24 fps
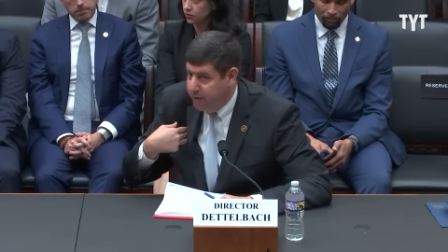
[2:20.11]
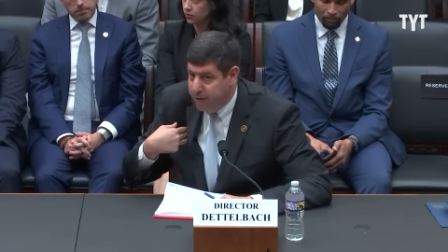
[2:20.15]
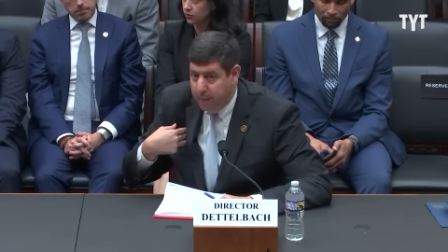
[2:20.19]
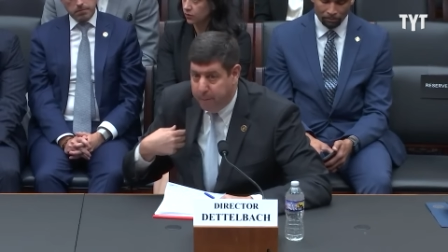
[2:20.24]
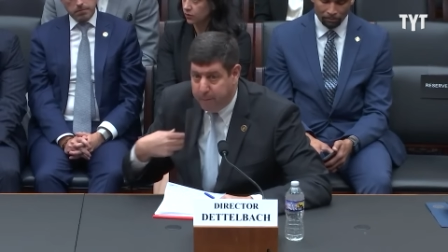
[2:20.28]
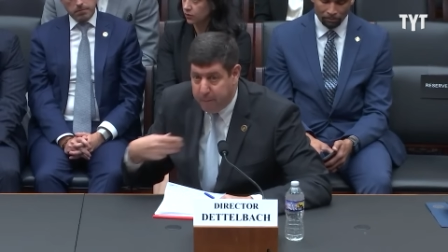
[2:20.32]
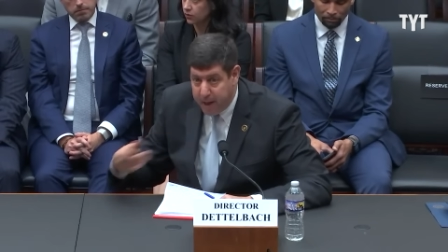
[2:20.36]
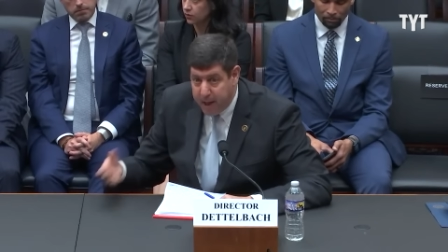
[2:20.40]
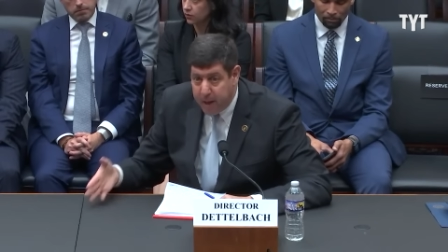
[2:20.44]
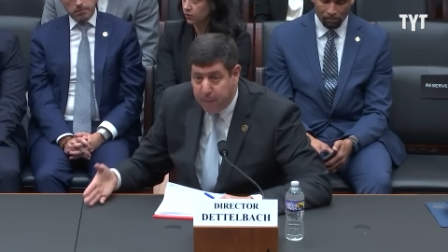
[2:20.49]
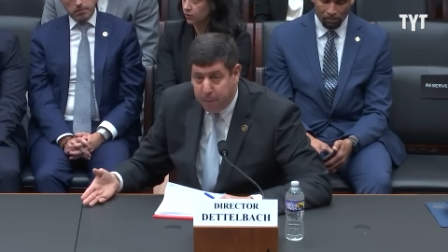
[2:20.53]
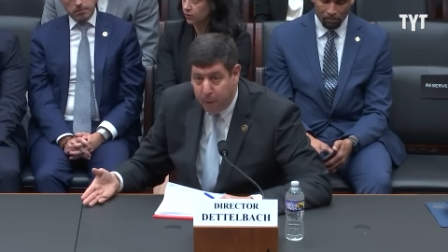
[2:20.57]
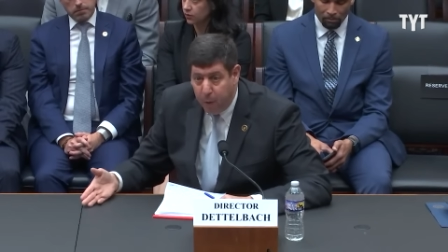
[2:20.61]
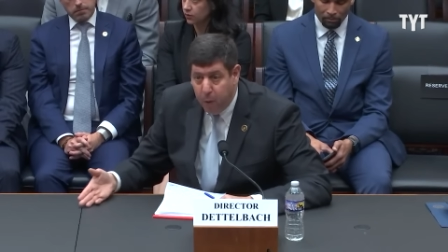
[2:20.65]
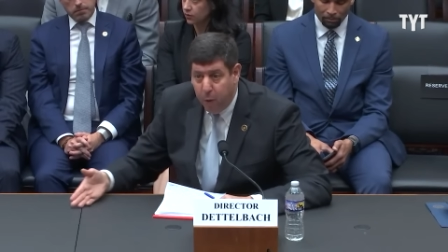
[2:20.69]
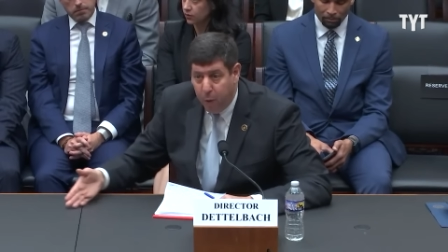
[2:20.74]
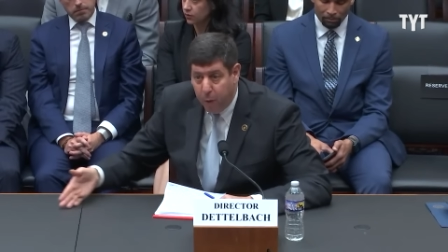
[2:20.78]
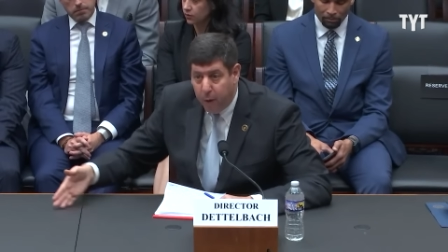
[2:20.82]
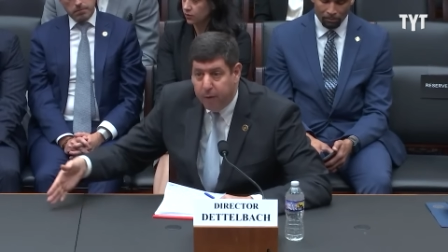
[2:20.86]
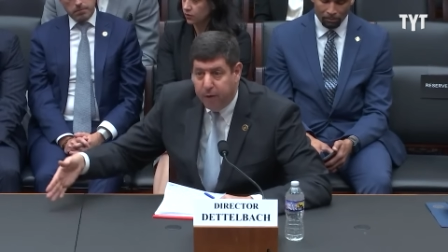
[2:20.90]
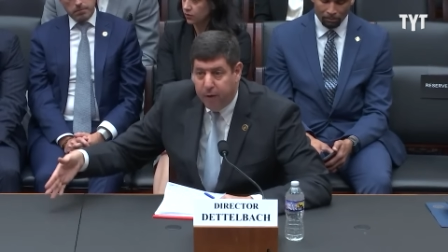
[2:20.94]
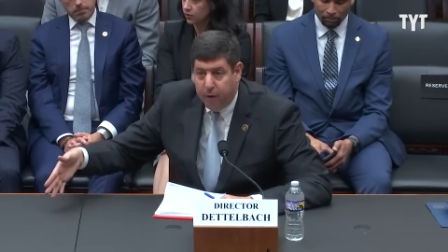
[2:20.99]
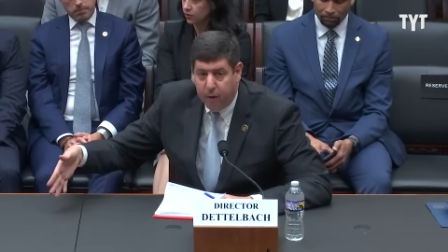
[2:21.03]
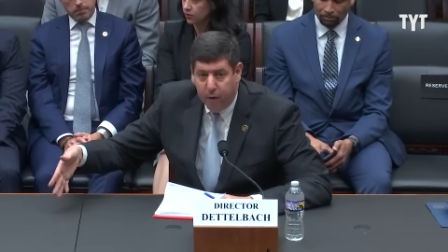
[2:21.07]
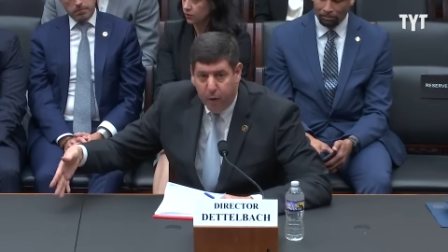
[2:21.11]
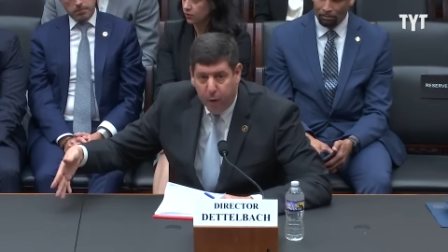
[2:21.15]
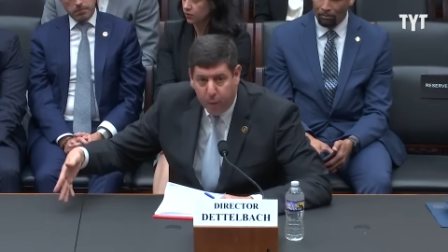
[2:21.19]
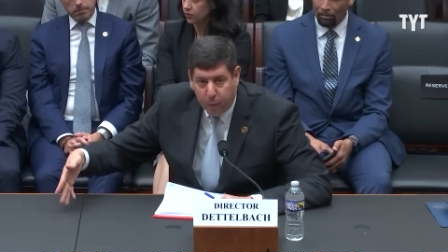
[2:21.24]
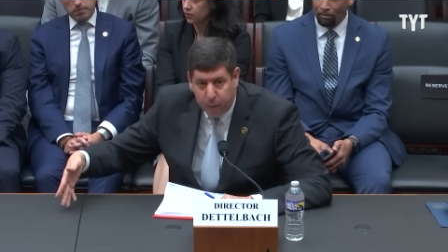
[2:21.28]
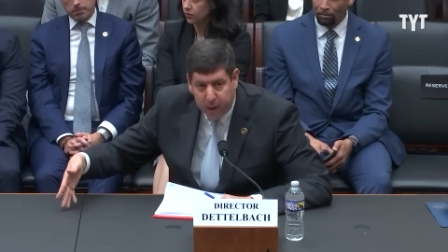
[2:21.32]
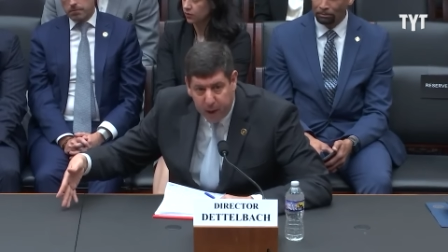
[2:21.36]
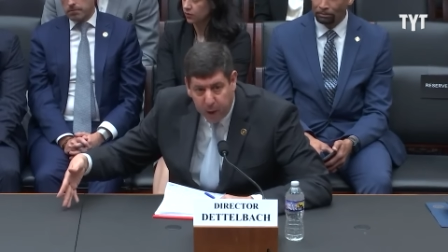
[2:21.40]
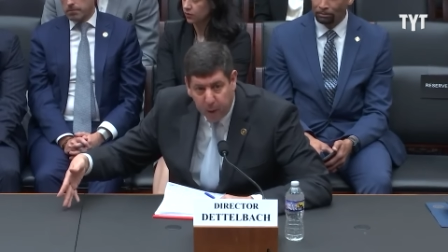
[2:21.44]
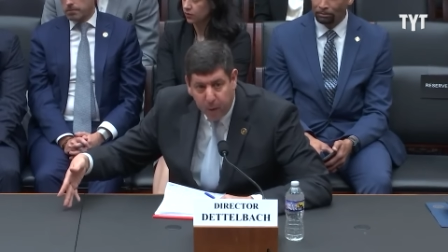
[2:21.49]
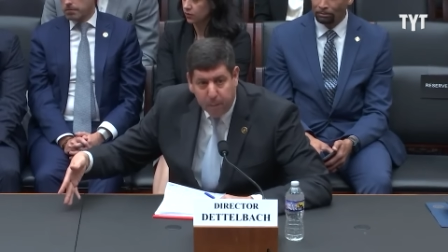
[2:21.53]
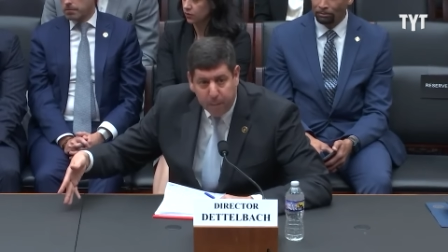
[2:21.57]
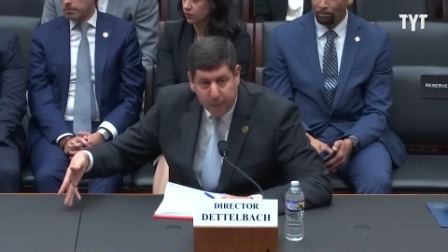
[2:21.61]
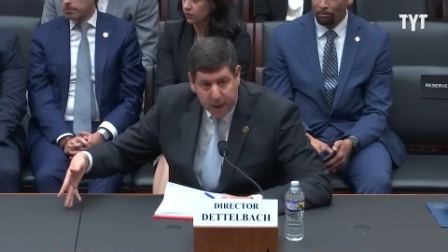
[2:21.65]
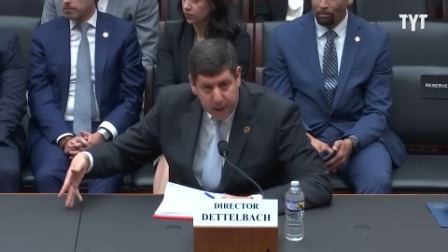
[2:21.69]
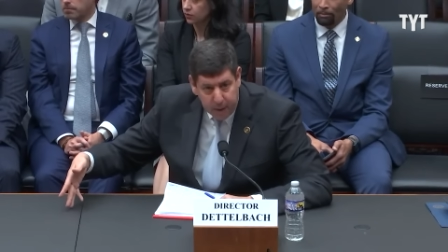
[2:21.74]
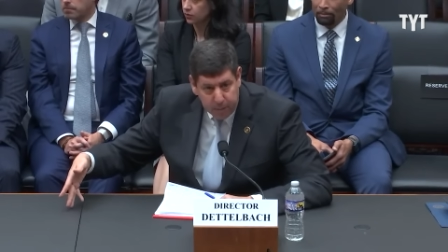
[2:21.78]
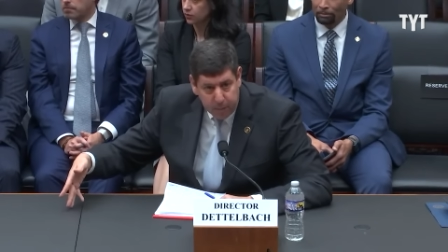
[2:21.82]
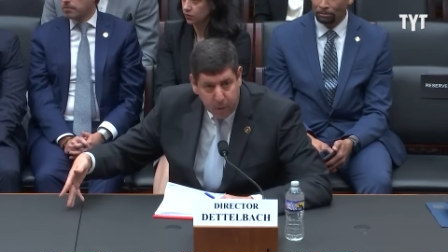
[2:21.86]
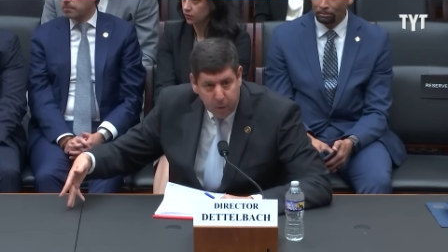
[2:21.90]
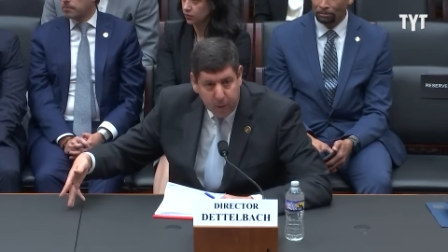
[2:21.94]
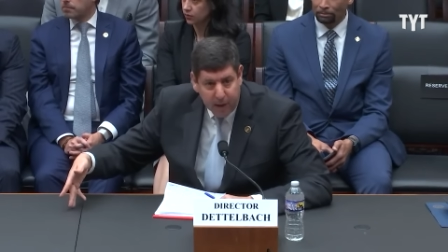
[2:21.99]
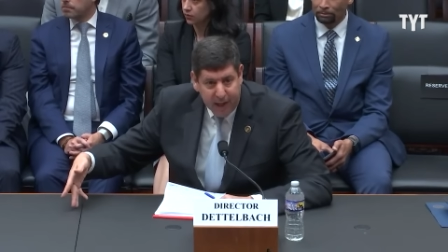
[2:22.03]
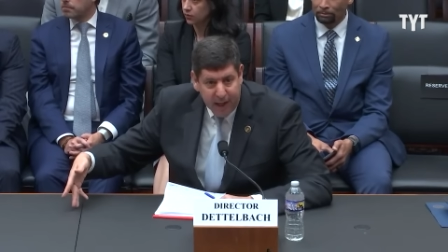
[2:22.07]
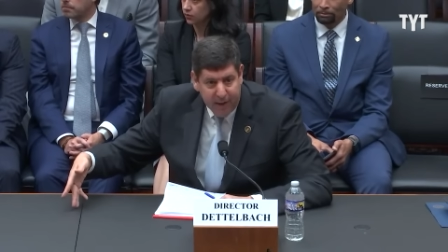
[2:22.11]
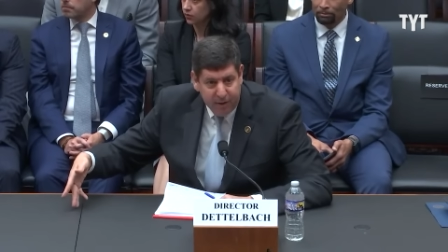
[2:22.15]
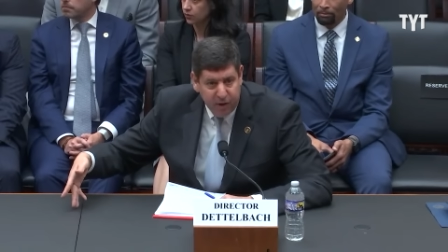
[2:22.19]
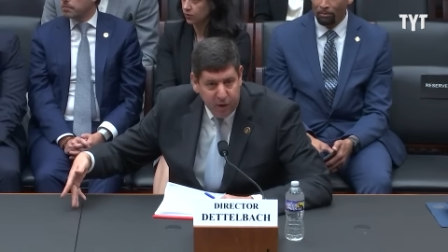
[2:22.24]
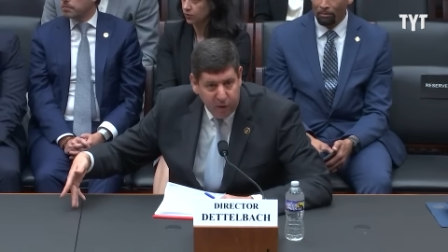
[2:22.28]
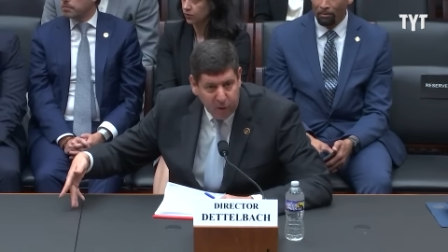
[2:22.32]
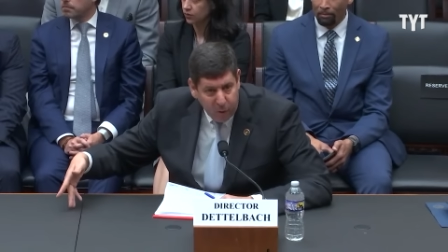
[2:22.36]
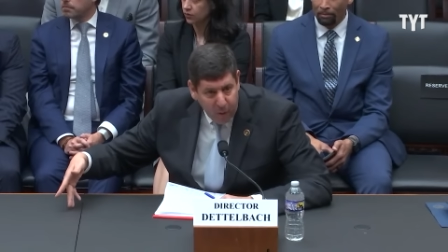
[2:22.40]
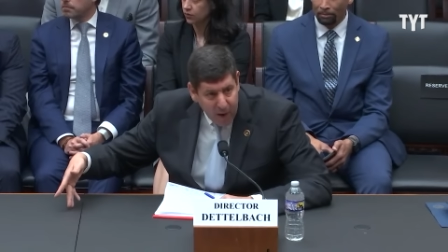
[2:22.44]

The people who are the career people get the